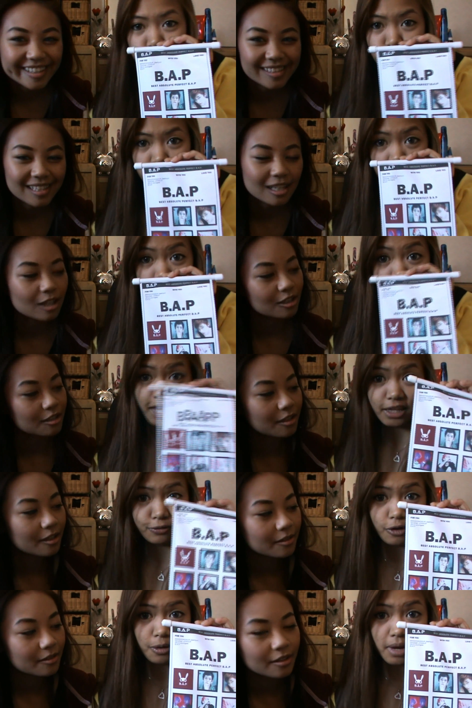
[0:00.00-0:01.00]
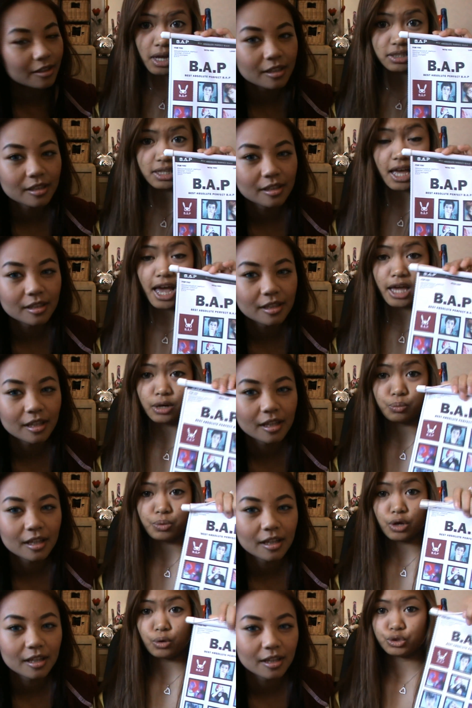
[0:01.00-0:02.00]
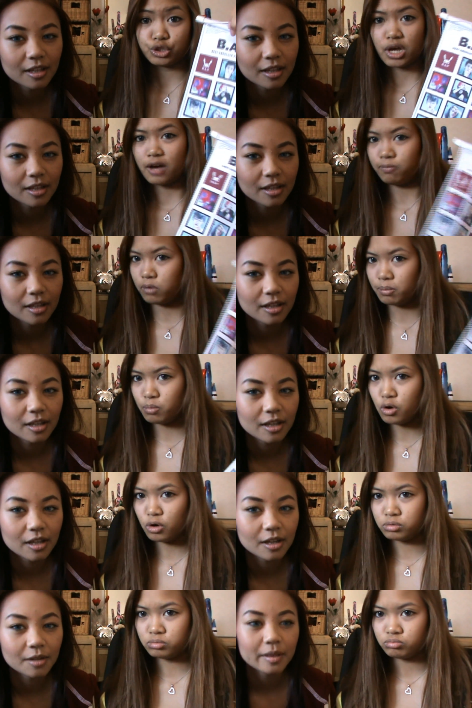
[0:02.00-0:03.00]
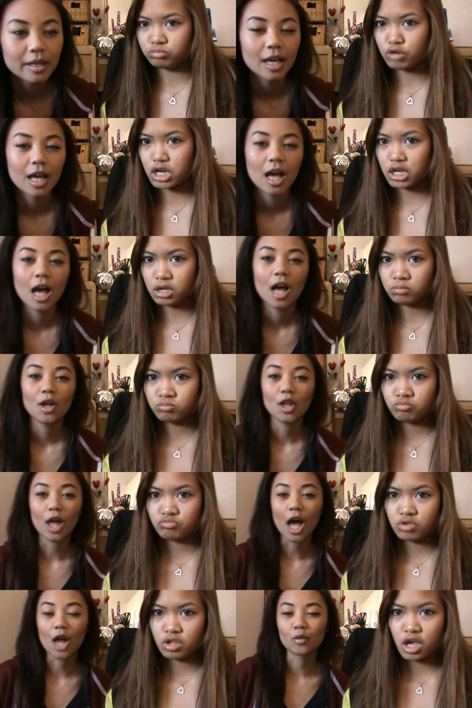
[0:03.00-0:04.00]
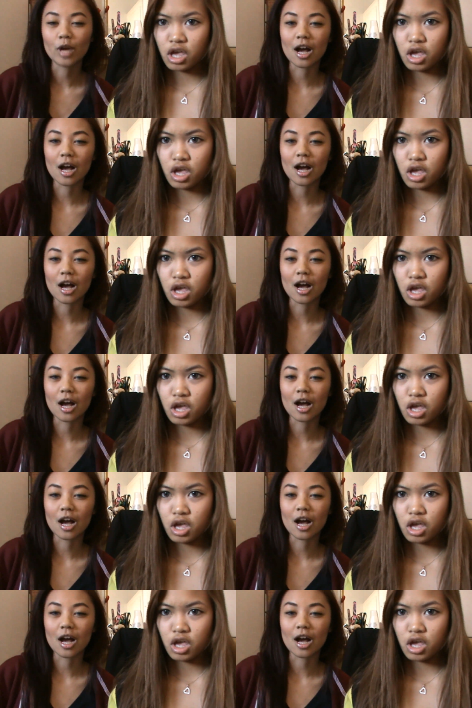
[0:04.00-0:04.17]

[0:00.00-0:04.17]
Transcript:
Speaker 1: what you can get from us, and we also have one more. Ready? And we